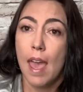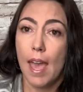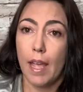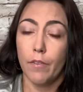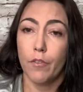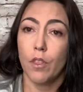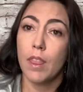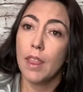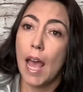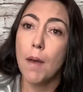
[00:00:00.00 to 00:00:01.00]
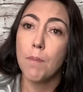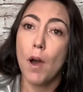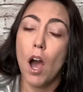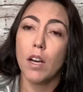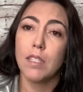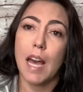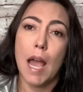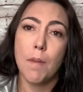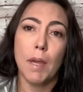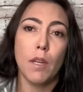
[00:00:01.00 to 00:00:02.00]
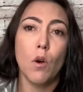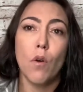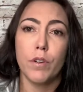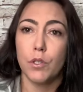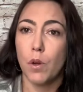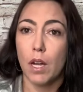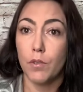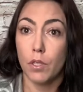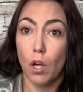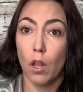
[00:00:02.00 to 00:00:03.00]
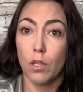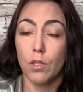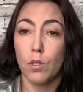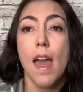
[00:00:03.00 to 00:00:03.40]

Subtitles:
And for that box, I made over $200,